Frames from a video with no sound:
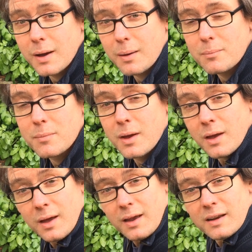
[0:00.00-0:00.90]

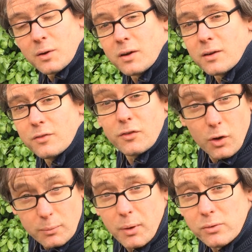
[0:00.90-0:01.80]
Now, I don't know if you've
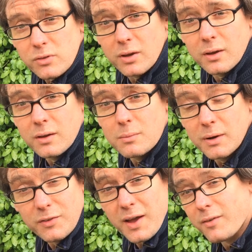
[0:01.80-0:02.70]
got a pond,
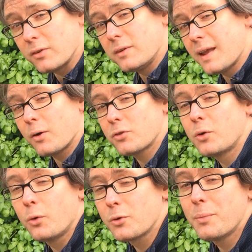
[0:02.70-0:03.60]
but if you haven't, now's of
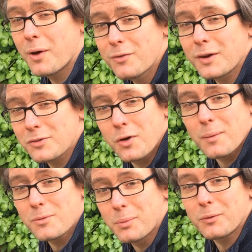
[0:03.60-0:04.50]
course a perfect
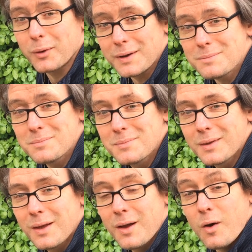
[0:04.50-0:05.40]
time to put one in.
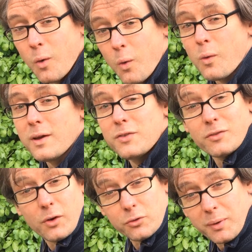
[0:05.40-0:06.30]
Or if you
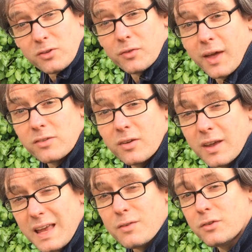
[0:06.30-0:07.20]
haven't got space for that,
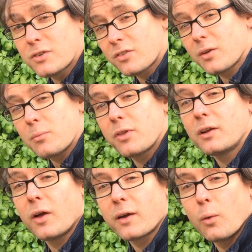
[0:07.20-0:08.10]
even just
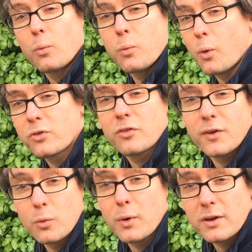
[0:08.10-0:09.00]
something like a
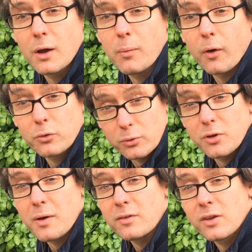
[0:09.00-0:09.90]
water-filled window box will
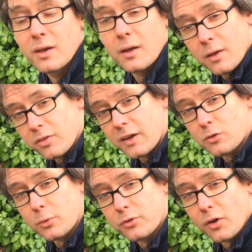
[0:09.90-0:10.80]
do it.
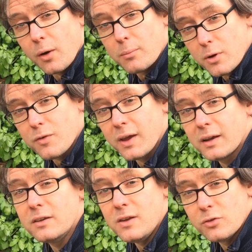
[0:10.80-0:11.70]
Things will start moving
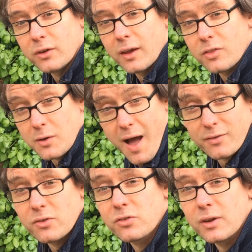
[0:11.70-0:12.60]
in and using it that you
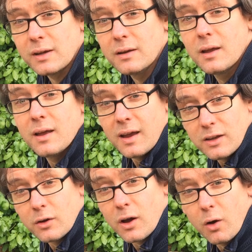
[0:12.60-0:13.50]
haven't seen
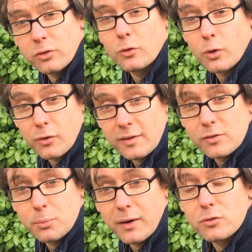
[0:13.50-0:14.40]
in your garden or green
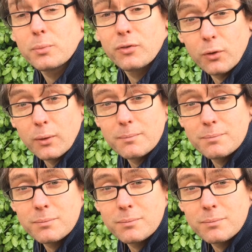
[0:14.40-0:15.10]
space before.